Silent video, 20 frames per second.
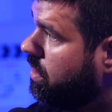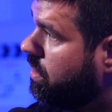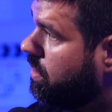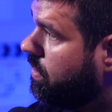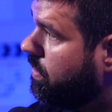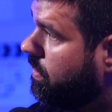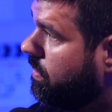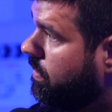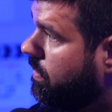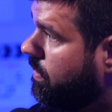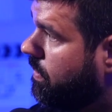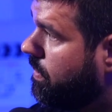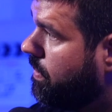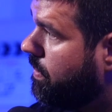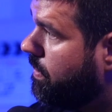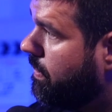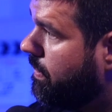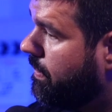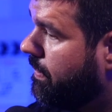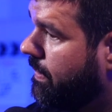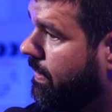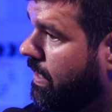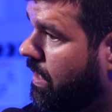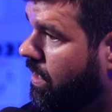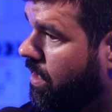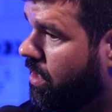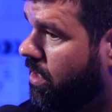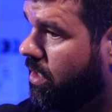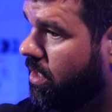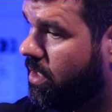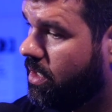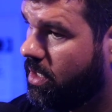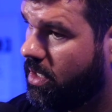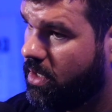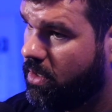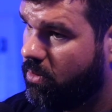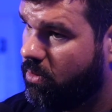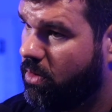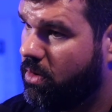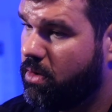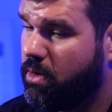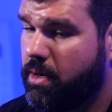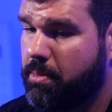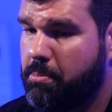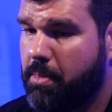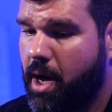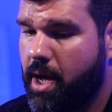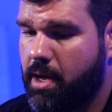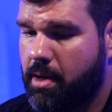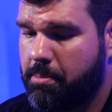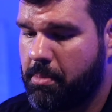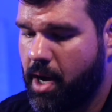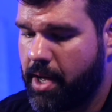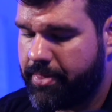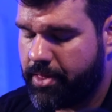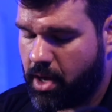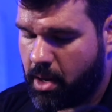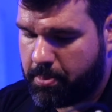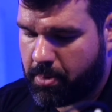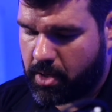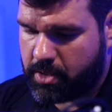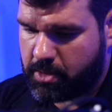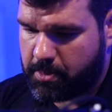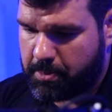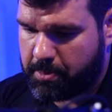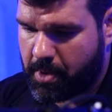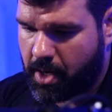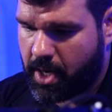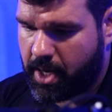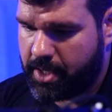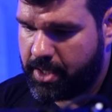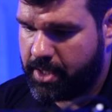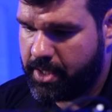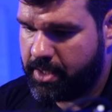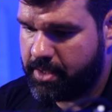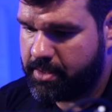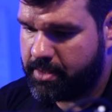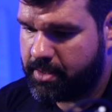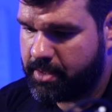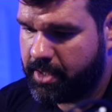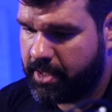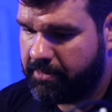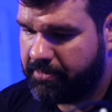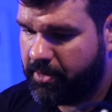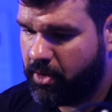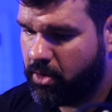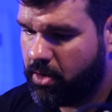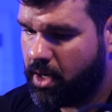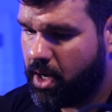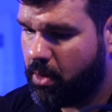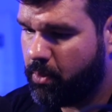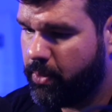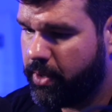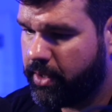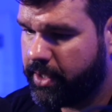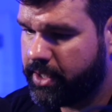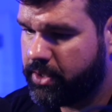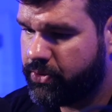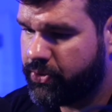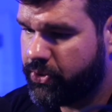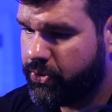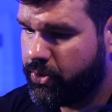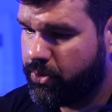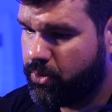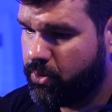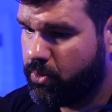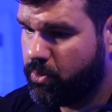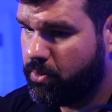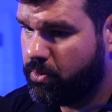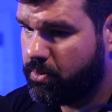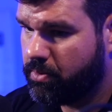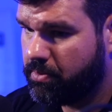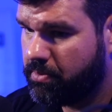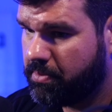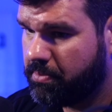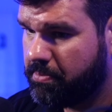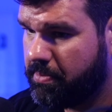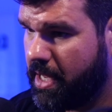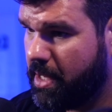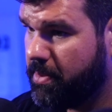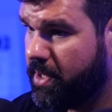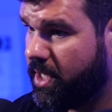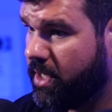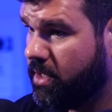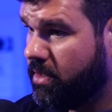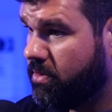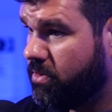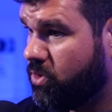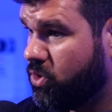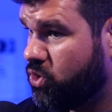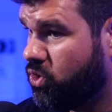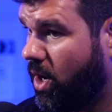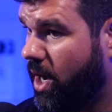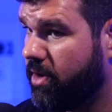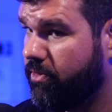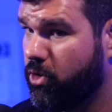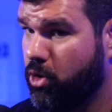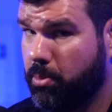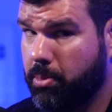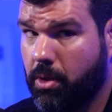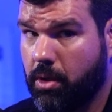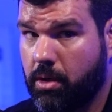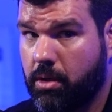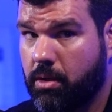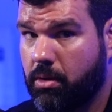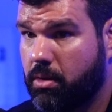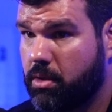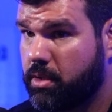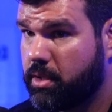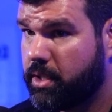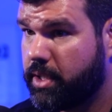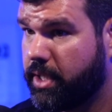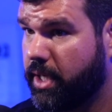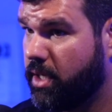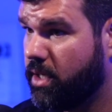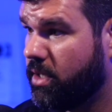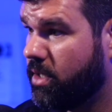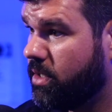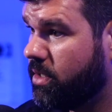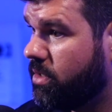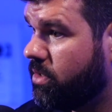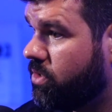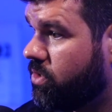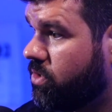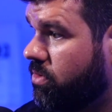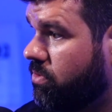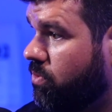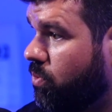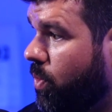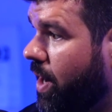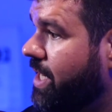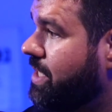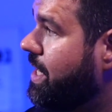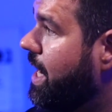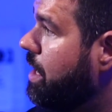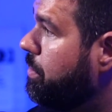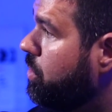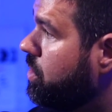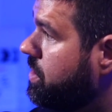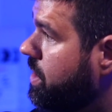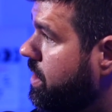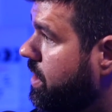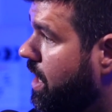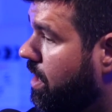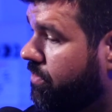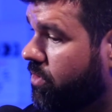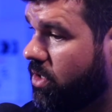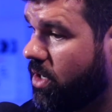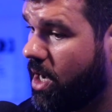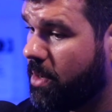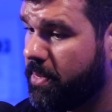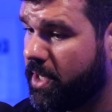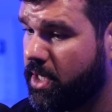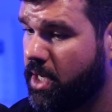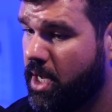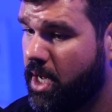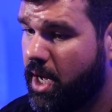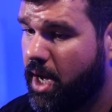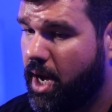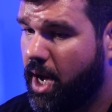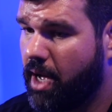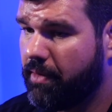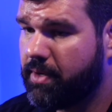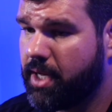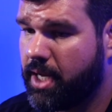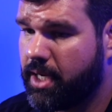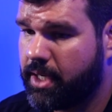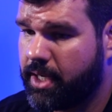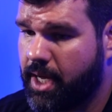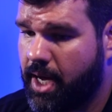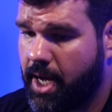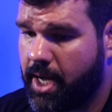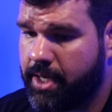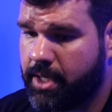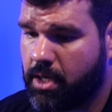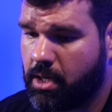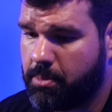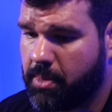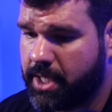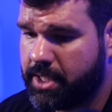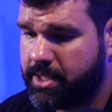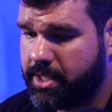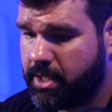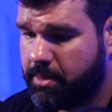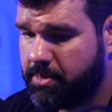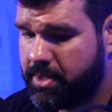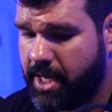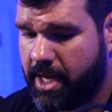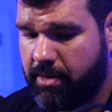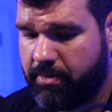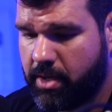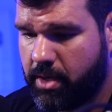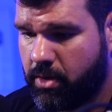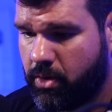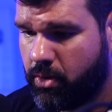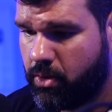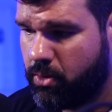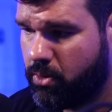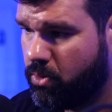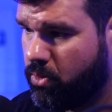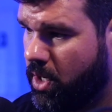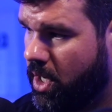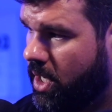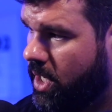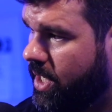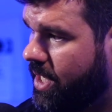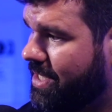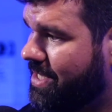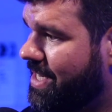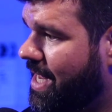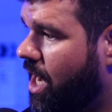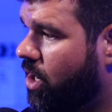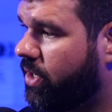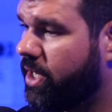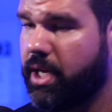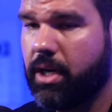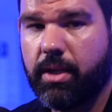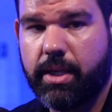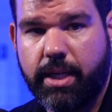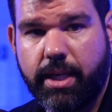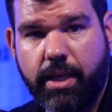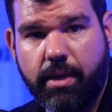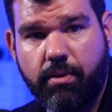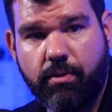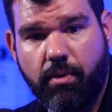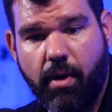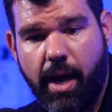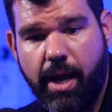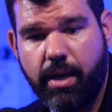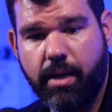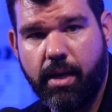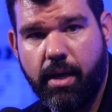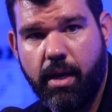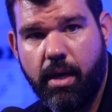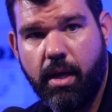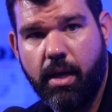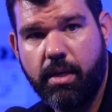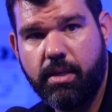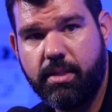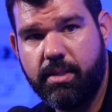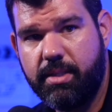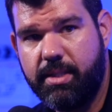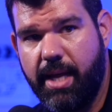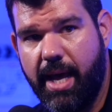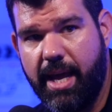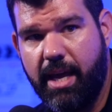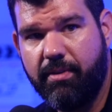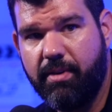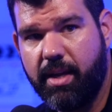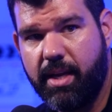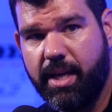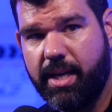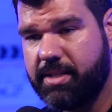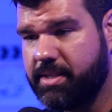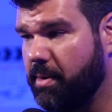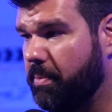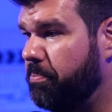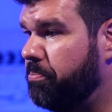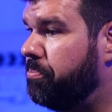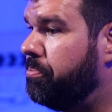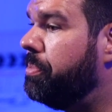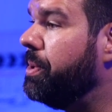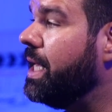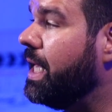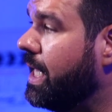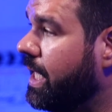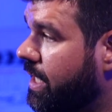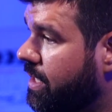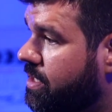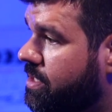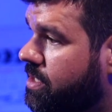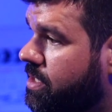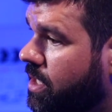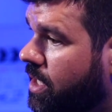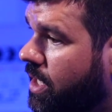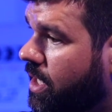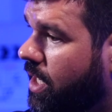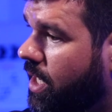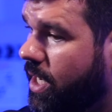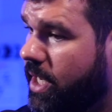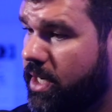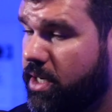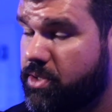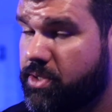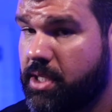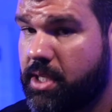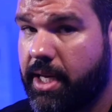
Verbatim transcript: without speaking to teams? It's just ridiculous. Well, and my, my thought process behind it is, if you're not willing to maybe drive Uber, get a wait tables right. in the afternoon. I mean, I've got a guy on my team, David, who is now killing it, right? He's, David, David is, is awesome, a beast. Man. And here's